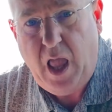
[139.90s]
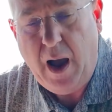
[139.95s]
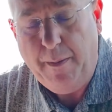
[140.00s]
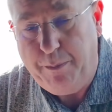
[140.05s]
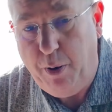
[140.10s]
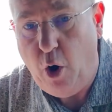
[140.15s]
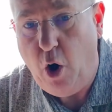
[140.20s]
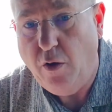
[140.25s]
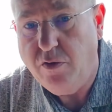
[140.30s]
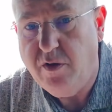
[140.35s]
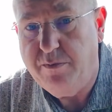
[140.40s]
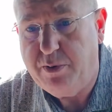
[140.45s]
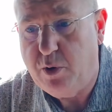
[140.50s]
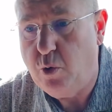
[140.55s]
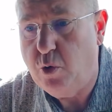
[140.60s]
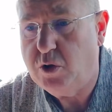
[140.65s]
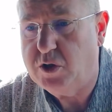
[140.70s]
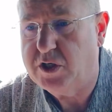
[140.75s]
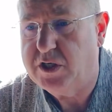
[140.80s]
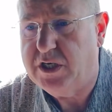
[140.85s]
I put on the
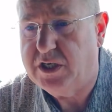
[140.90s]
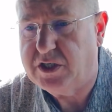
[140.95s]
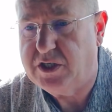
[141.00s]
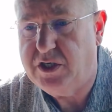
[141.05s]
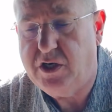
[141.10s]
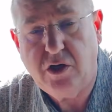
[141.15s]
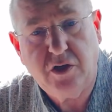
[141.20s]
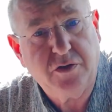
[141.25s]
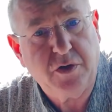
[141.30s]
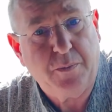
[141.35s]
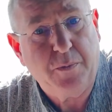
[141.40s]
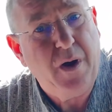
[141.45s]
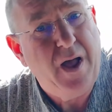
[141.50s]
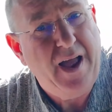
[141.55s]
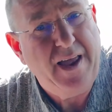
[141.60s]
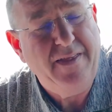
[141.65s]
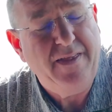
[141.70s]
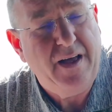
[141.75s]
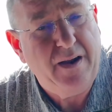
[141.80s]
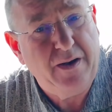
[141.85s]
boosters, you know,
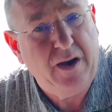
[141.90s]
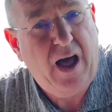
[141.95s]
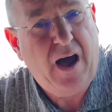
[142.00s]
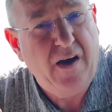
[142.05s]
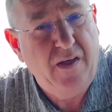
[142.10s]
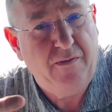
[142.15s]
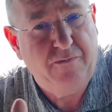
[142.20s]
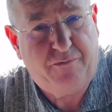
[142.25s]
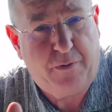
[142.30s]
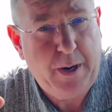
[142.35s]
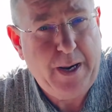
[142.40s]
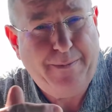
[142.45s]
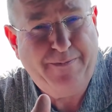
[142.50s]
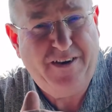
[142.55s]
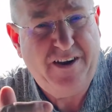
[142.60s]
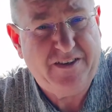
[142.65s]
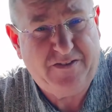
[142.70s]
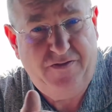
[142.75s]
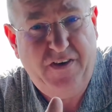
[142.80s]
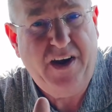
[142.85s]
in the
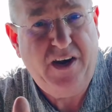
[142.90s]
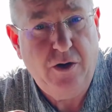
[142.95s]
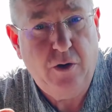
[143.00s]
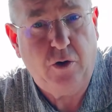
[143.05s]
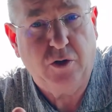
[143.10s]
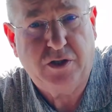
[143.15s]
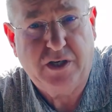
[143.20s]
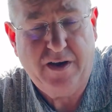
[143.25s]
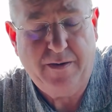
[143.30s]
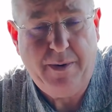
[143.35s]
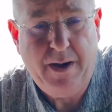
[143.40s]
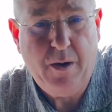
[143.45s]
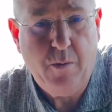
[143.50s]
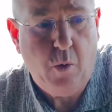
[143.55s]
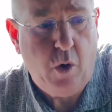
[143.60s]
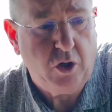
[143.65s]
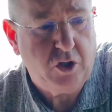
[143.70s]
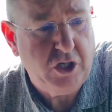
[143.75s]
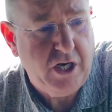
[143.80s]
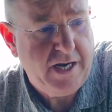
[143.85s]
previous videos that you've been
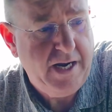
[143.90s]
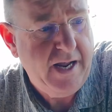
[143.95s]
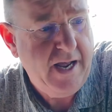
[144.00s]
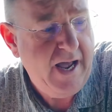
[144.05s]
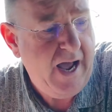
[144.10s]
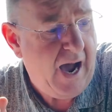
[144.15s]
watching,